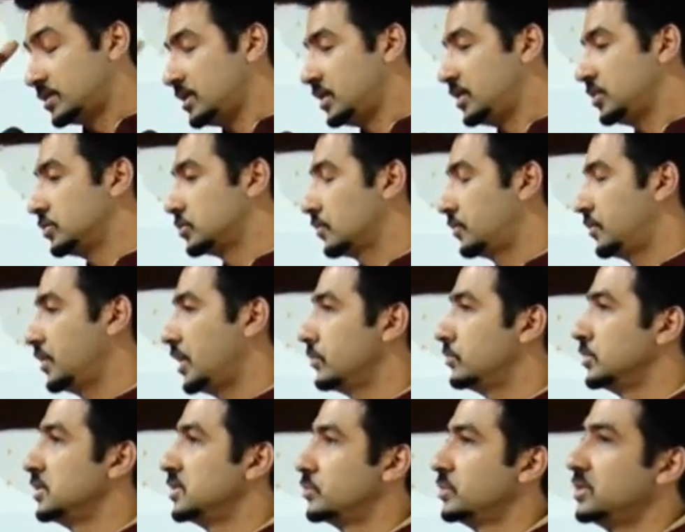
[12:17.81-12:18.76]
series of
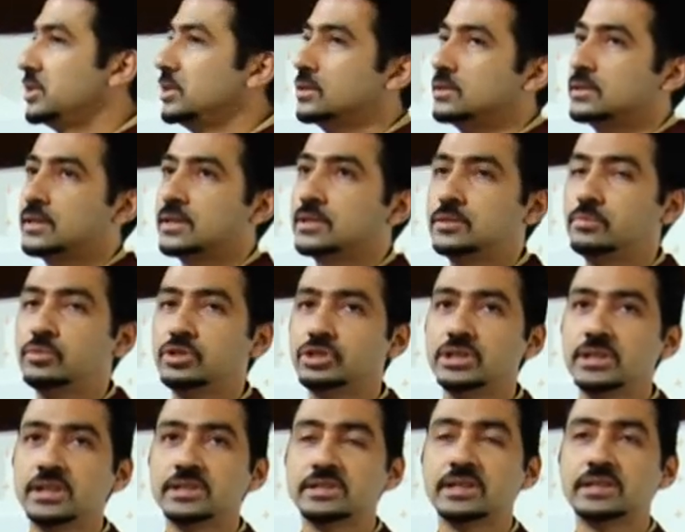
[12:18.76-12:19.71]
levels within this
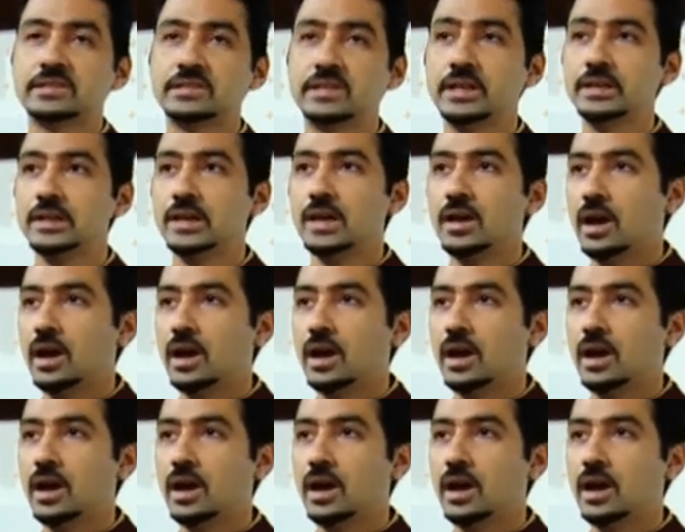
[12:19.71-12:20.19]
exhibition, as I said,